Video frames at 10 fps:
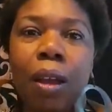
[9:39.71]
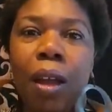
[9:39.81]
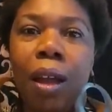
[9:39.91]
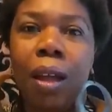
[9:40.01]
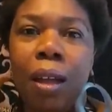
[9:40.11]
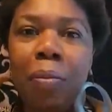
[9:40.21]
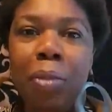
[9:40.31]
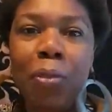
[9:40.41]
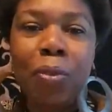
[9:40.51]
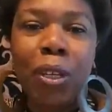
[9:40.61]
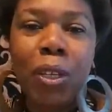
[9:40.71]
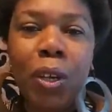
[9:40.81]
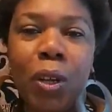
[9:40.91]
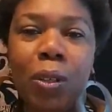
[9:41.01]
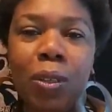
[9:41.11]
um, the
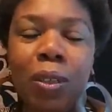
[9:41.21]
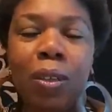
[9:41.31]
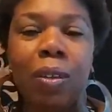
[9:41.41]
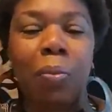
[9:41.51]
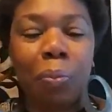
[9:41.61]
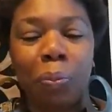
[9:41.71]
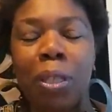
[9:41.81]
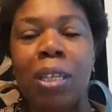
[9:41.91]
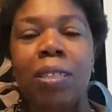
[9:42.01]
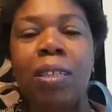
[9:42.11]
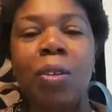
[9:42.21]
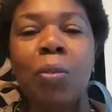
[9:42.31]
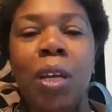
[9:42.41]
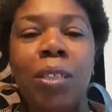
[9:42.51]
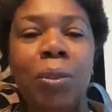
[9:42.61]
videos, please hit the
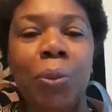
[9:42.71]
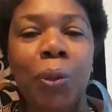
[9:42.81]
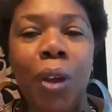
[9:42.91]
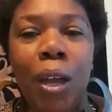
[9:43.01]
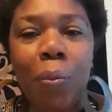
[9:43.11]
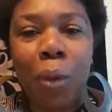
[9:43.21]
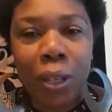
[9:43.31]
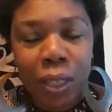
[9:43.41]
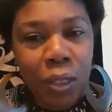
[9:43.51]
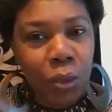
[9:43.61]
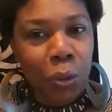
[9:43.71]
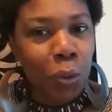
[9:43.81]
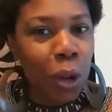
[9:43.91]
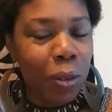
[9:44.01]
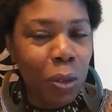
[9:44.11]
red subscribe button and
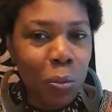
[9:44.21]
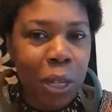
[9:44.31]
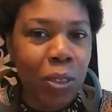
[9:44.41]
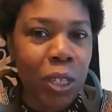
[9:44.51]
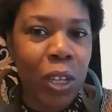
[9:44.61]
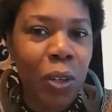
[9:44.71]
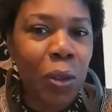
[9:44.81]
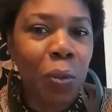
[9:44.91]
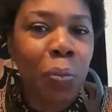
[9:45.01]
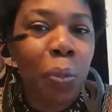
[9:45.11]
subscribe to my channel.